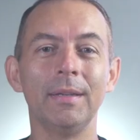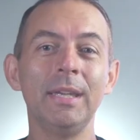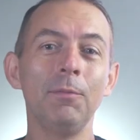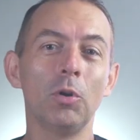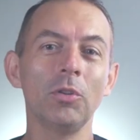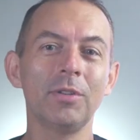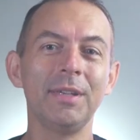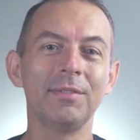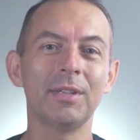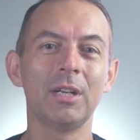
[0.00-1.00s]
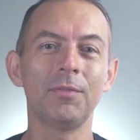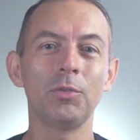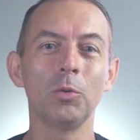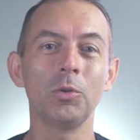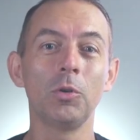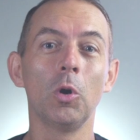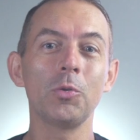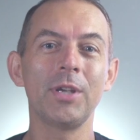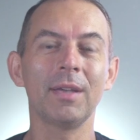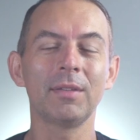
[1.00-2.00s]
he wants his serve to go
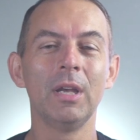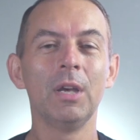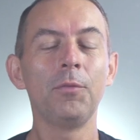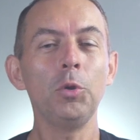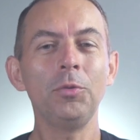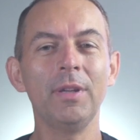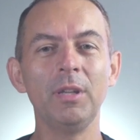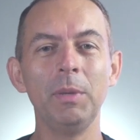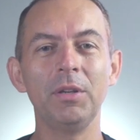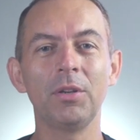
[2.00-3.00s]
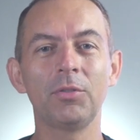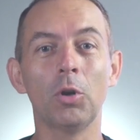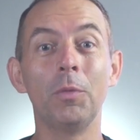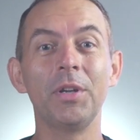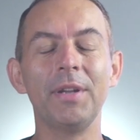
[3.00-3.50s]
just few centimeters over the